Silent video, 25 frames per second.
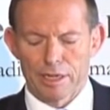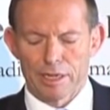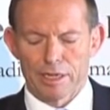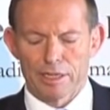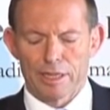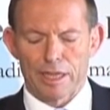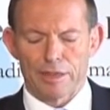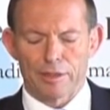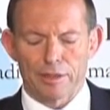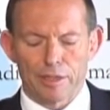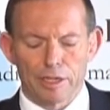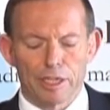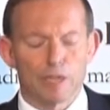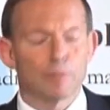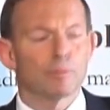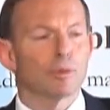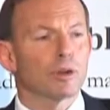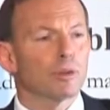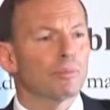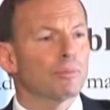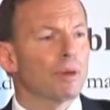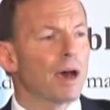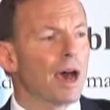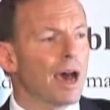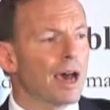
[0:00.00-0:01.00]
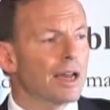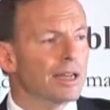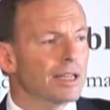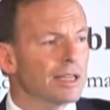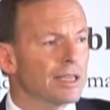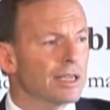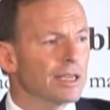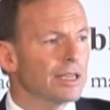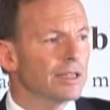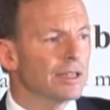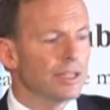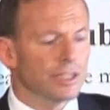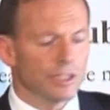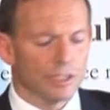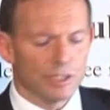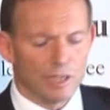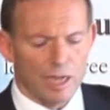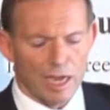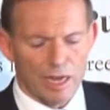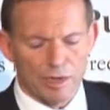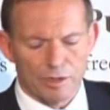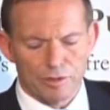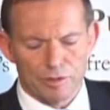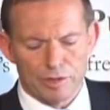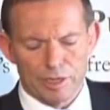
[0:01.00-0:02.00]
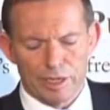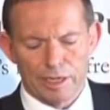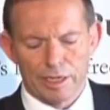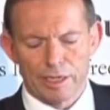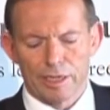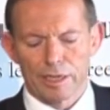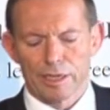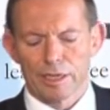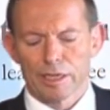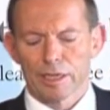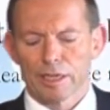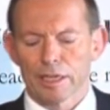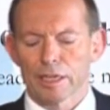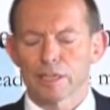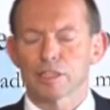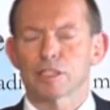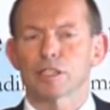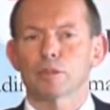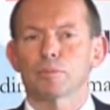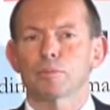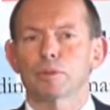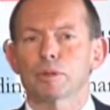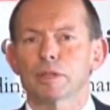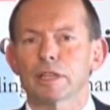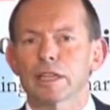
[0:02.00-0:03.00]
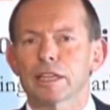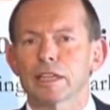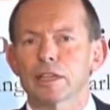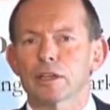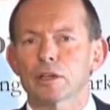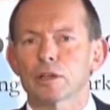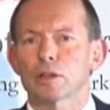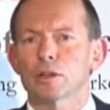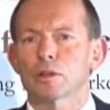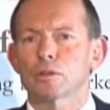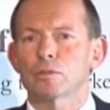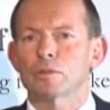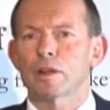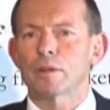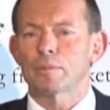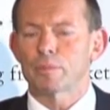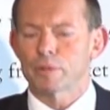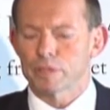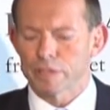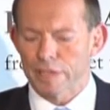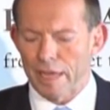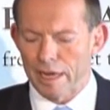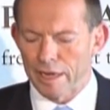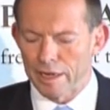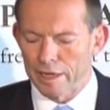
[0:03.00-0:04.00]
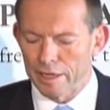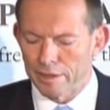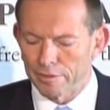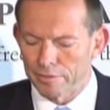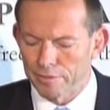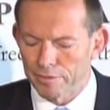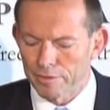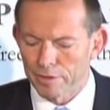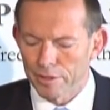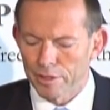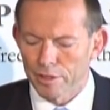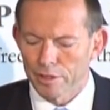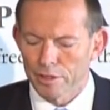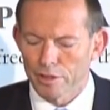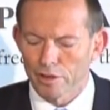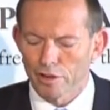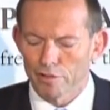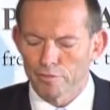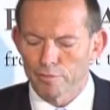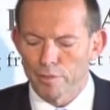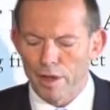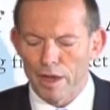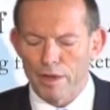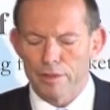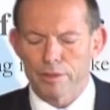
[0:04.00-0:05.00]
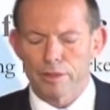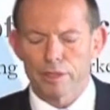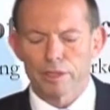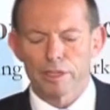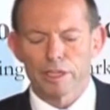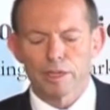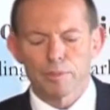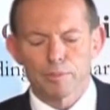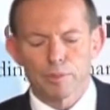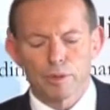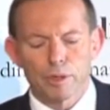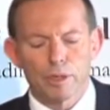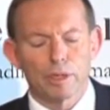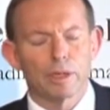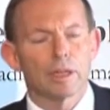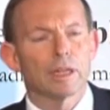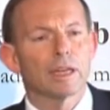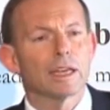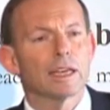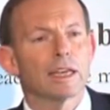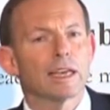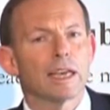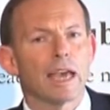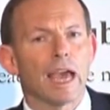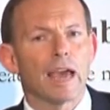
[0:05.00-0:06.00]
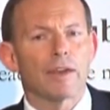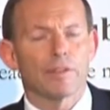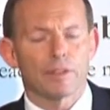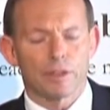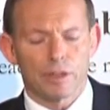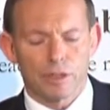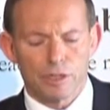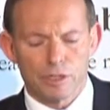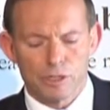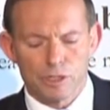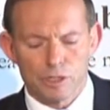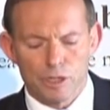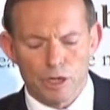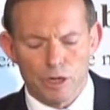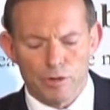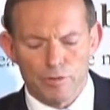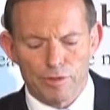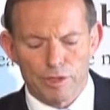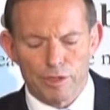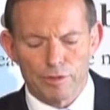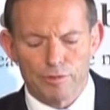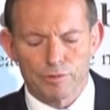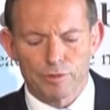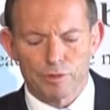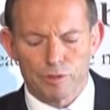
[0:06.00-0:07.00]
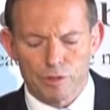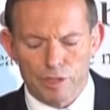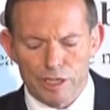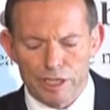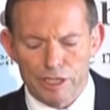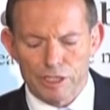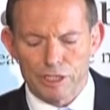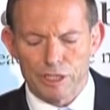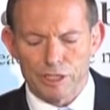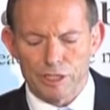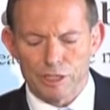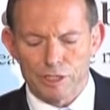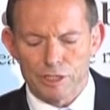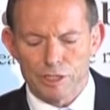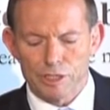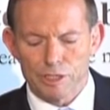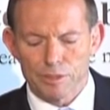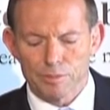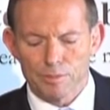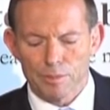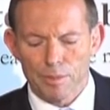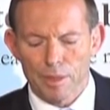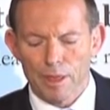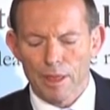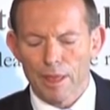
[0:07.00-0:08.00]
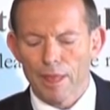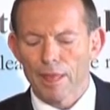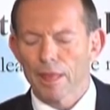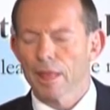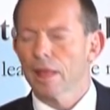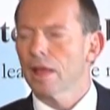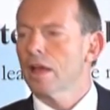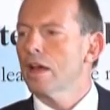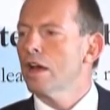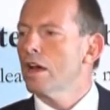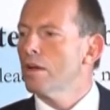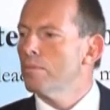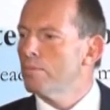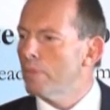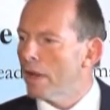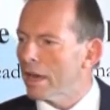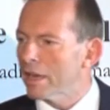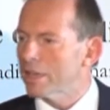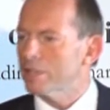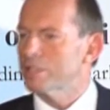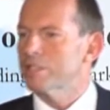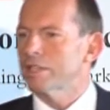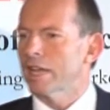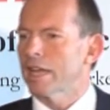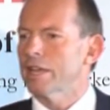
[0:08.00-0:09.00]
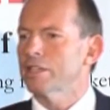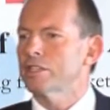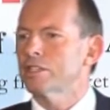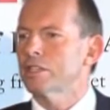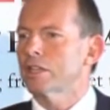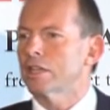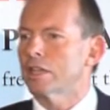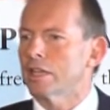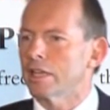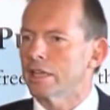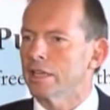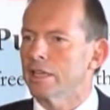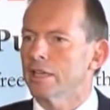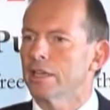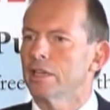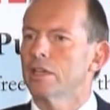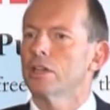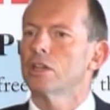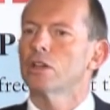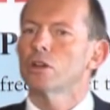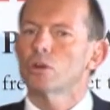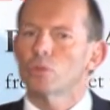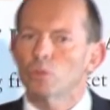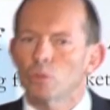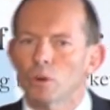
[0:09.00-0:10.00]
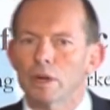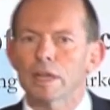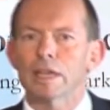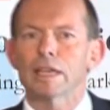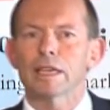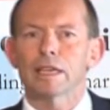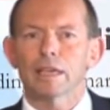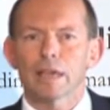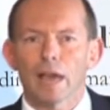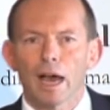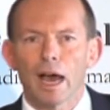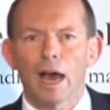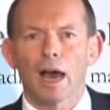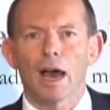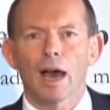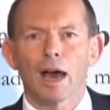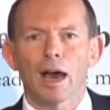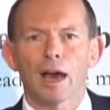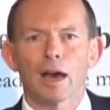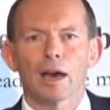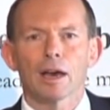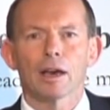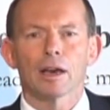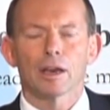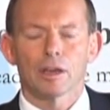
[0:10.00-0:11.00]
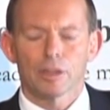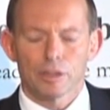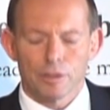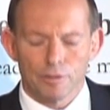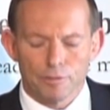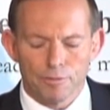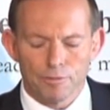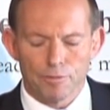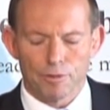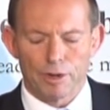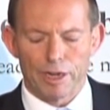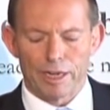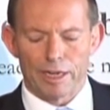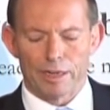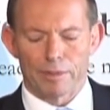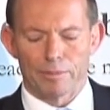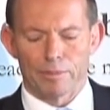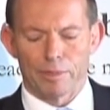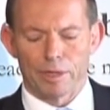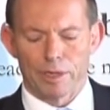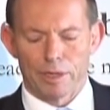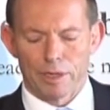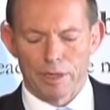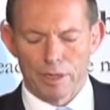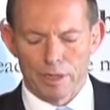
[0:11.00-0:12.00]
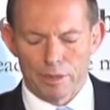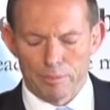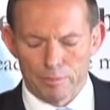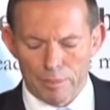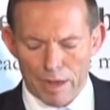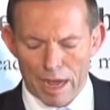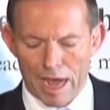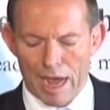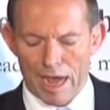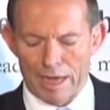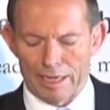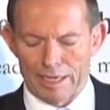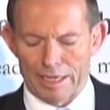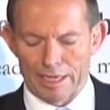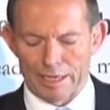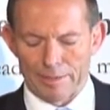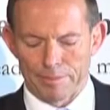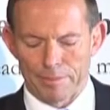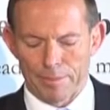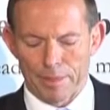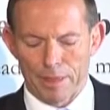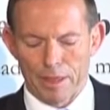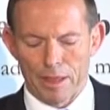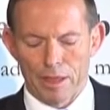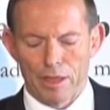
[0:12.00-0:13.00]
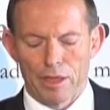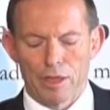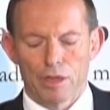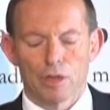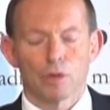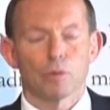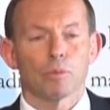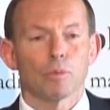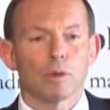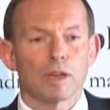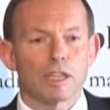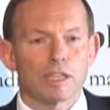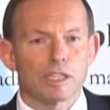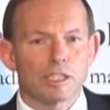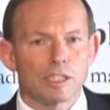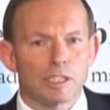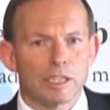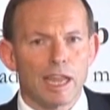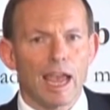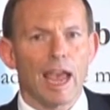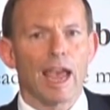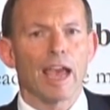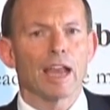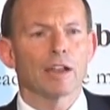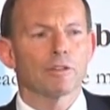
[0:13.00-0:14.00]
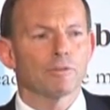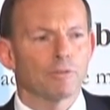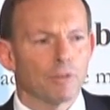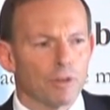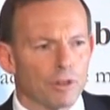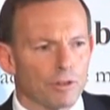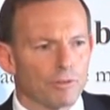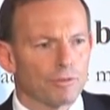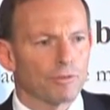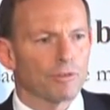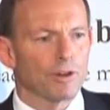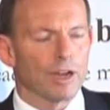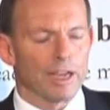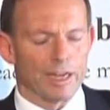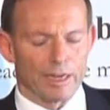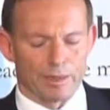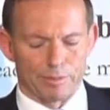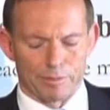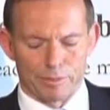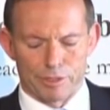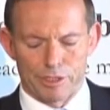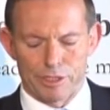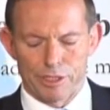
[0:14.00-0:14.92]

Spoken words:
that the Liberal Party in this country is the political representative of both the Liberal and the Conservative traditions. But essentially, we are the Freedom Party. We stand for the freedoms.